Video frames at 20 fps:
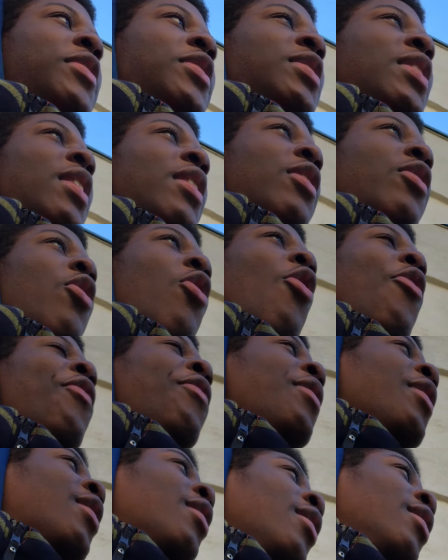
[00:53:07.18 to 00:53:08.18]
said COVID
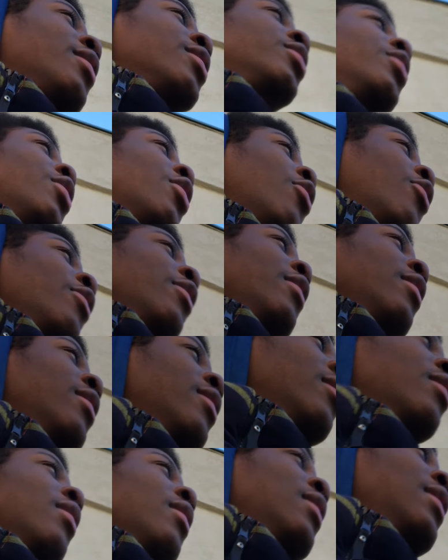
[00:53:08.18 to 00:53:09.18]
because, you know,
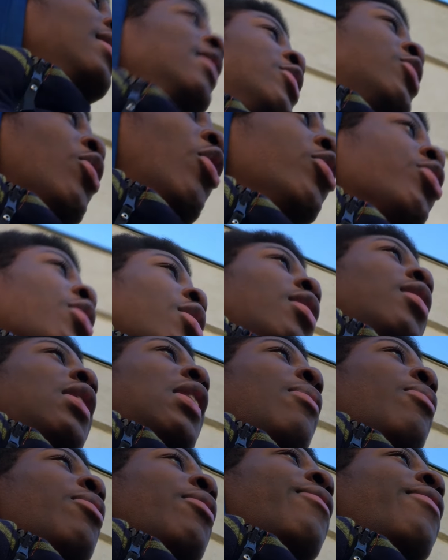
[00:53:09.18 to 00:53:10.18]
is gonna
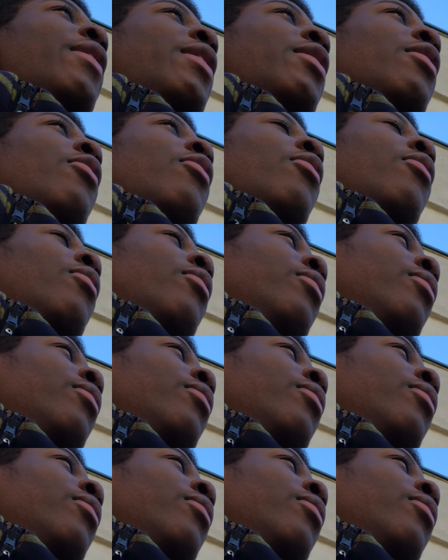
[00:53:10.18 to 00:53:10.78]
label the video